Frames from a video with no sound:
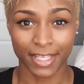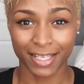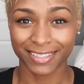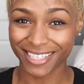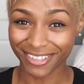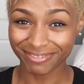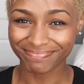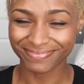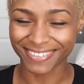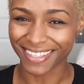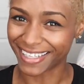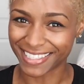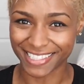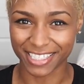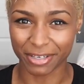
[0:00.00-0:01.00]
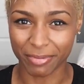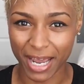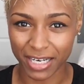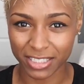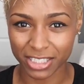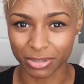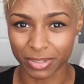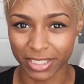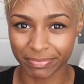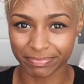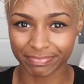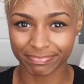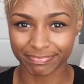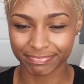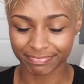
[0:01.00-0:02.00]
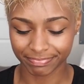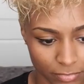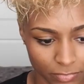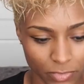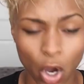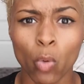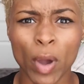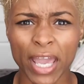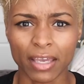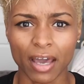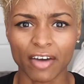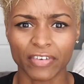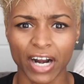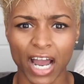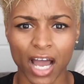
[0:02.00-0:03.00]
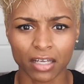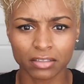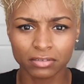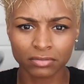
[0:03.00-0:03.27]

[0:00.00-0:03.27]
So let's get right into it. Oh wait, I forgot.